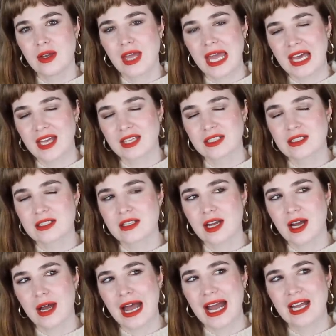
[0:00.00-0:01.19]
And
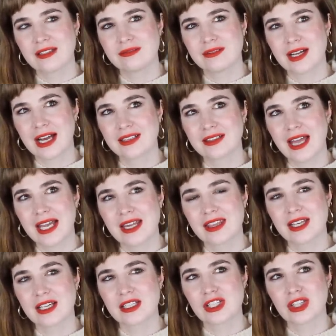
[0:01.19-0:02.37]
I like
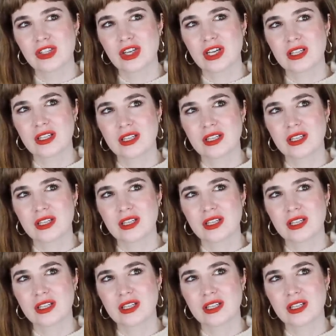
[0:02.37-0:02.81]
things to look